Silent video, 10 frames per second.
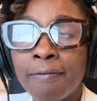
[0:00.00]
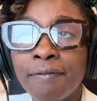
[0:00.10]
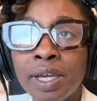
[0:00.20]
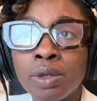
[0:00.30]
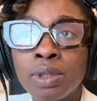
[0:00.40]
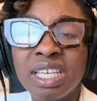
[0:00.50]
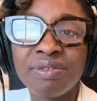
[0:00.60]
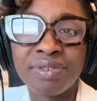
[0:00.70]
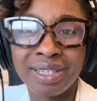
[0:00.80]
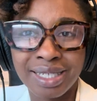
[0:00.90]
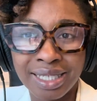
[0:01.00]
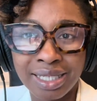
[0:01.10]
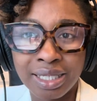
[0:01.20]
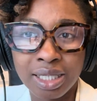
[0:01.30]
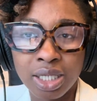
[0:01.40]
federally
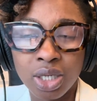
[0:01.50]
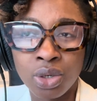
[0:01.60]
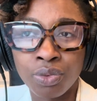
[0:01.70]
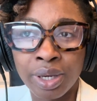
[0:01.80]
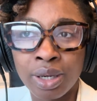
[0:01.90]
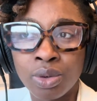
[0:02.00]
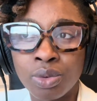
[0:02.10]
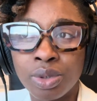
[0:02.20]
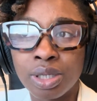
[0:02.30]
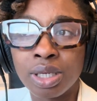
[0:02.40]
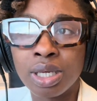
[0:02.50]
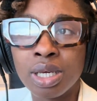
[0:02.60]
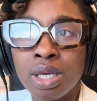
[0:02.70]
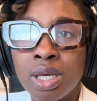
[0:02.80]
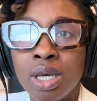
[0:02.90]
funded around
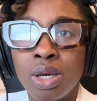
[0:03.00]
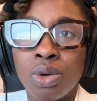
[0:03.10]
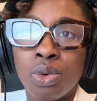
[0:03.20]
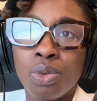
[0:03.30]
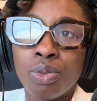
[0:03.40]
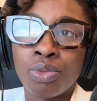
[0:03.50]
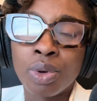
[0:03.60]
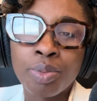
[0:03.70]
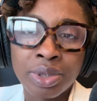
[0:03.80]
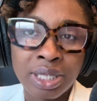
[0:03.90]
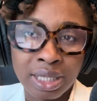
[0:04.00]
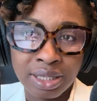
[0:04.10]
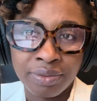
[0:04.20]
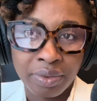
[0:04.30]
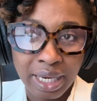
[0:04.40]

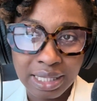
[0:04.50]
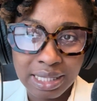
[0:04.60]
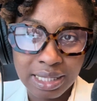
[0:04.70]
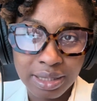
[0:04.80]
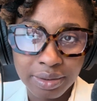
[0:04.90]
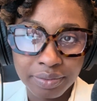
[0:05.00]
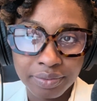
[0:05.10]
reproductive rights.